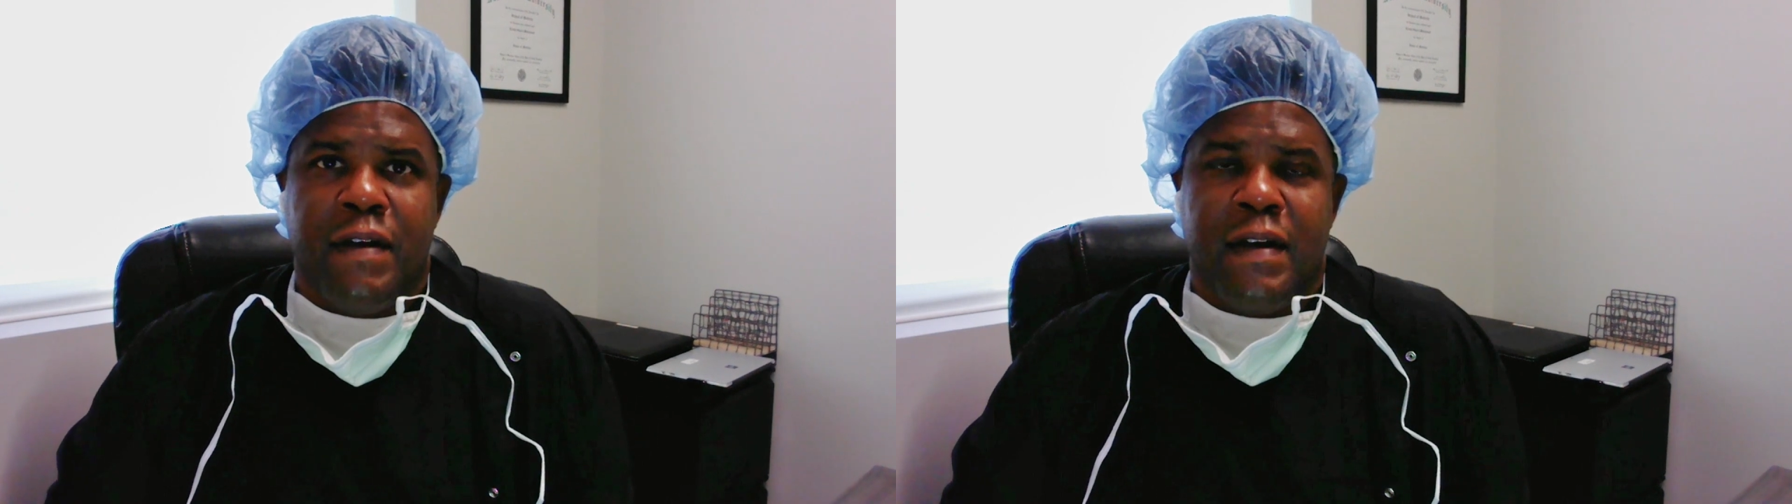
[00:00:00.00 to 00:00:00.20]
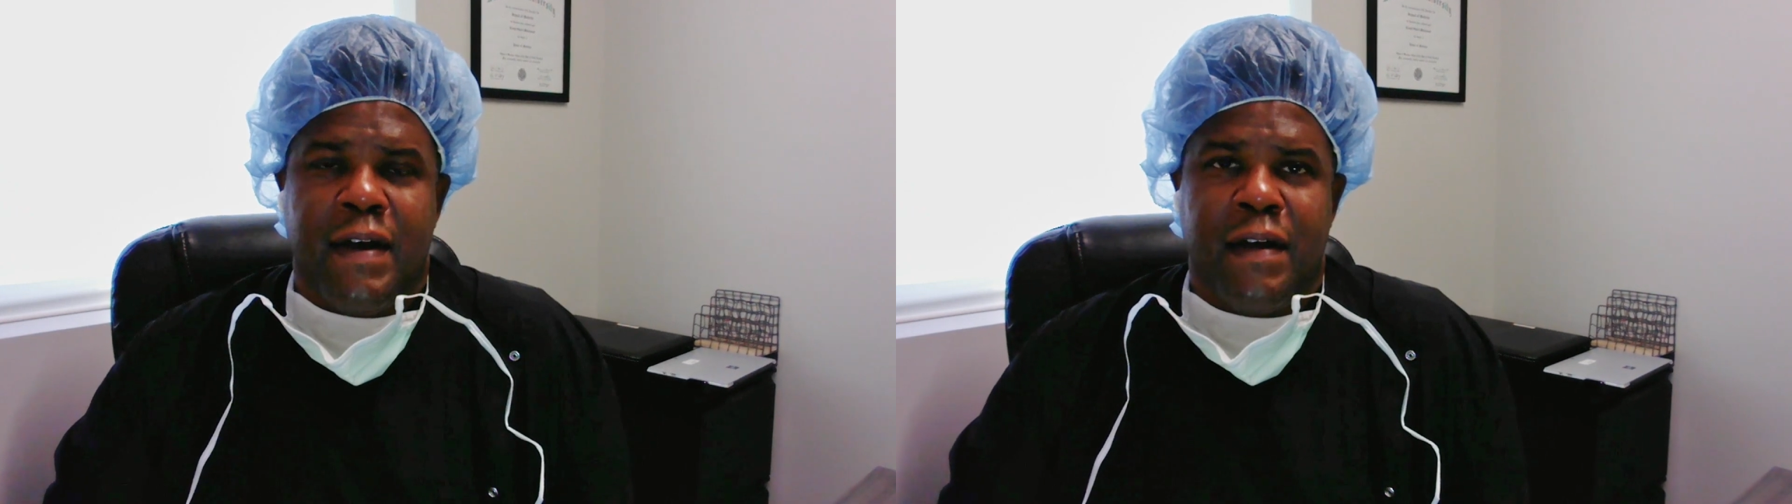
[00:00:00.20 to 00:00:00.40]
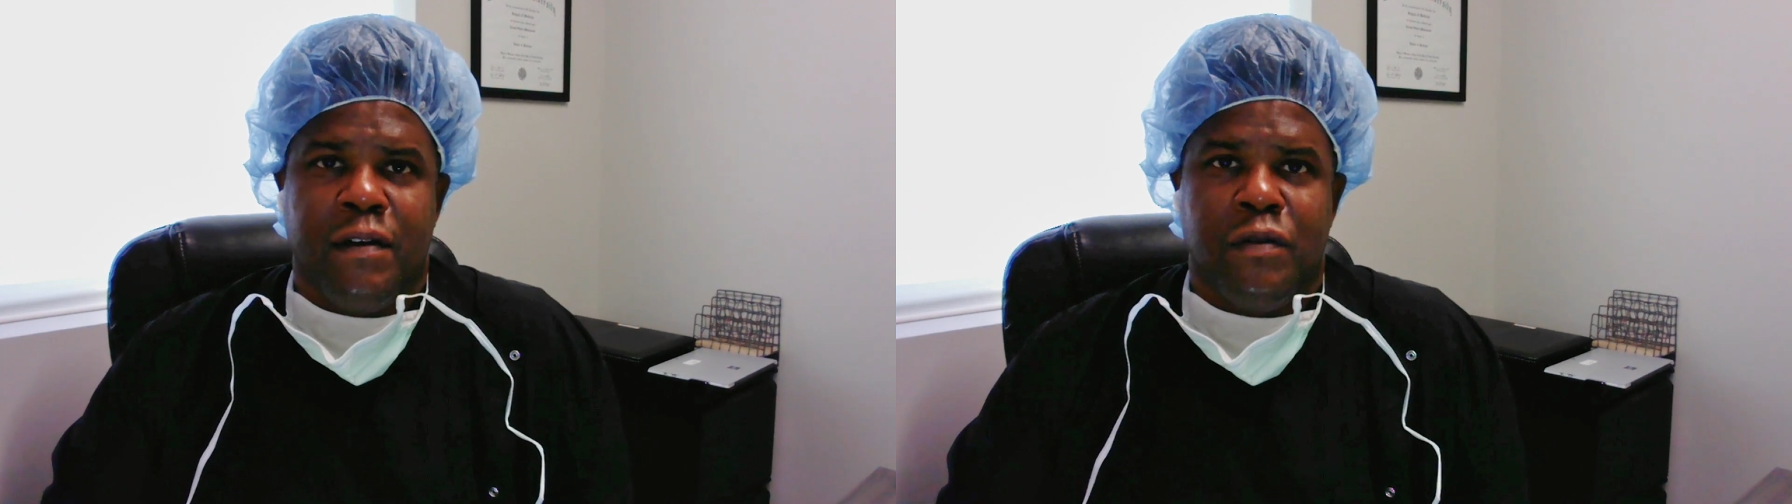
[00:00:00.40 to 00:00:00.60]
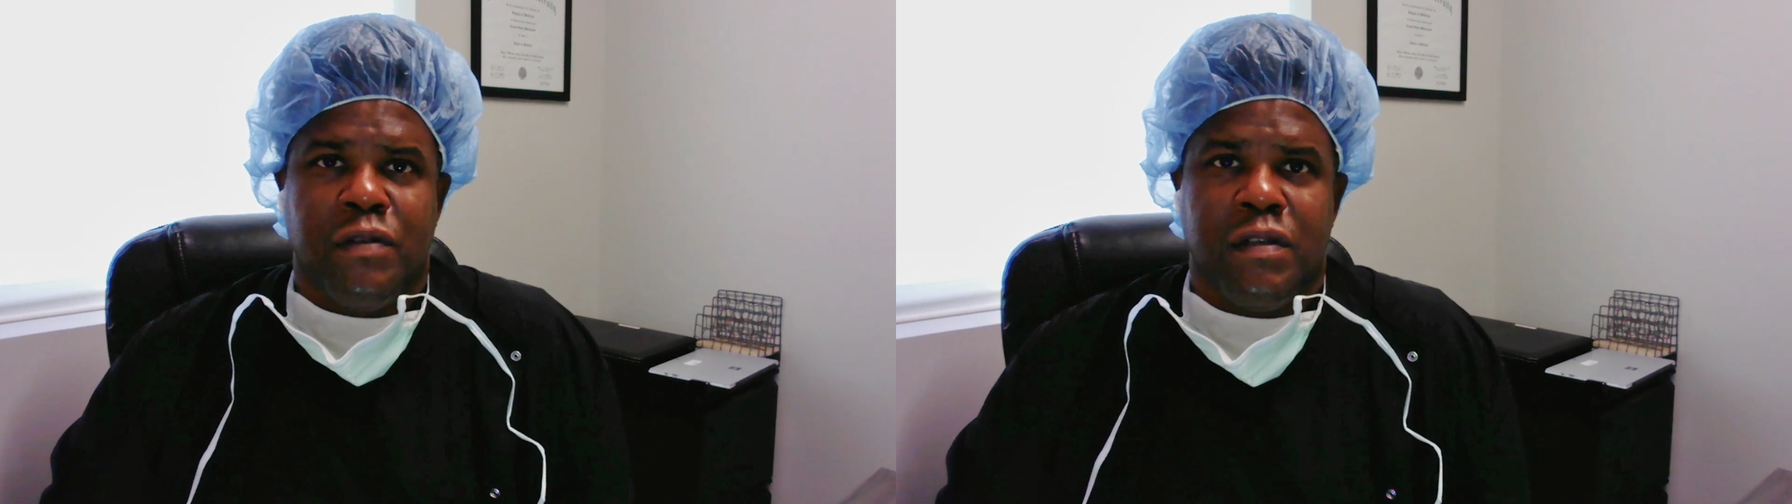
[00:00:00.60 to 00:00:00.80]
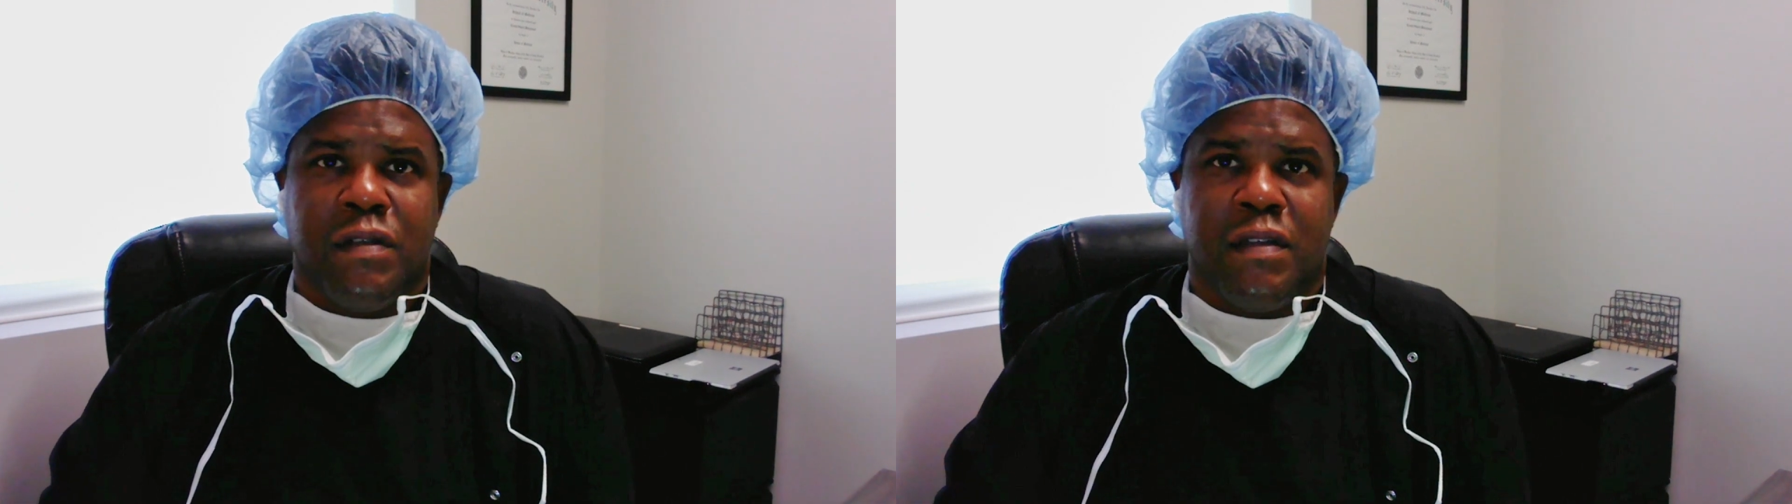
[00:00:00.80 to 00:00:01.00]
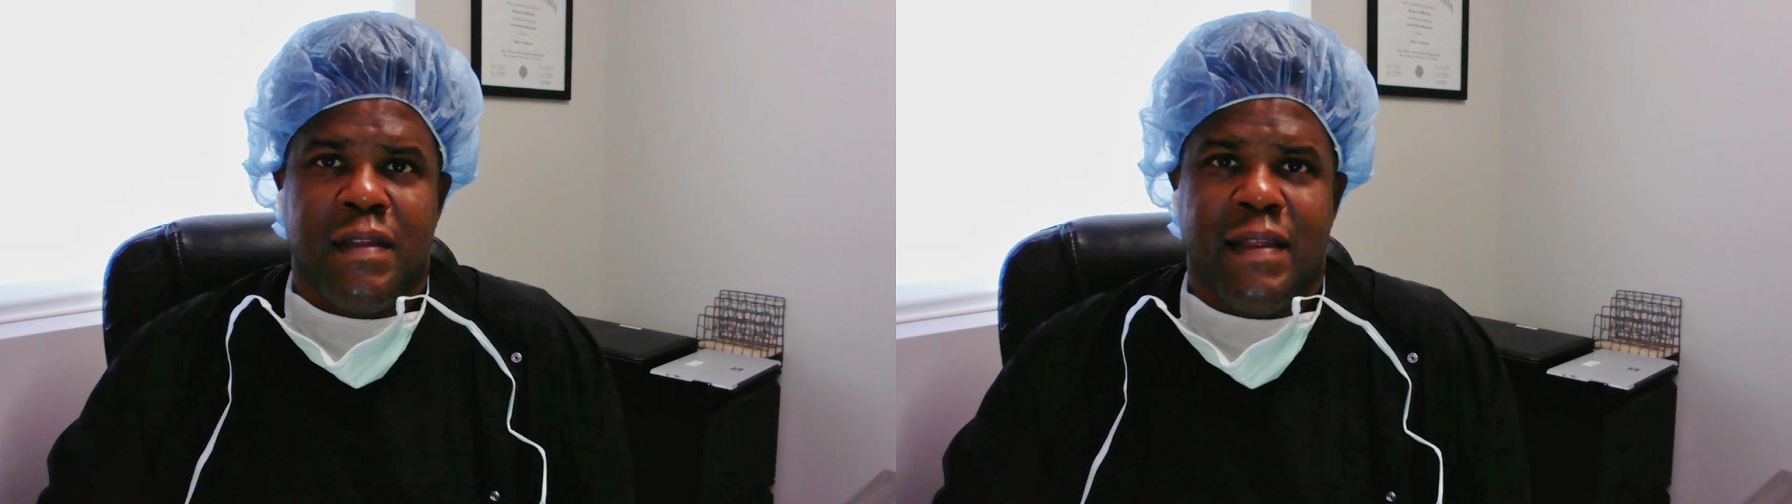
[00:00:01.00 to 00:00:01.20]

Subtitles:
that diagnosis,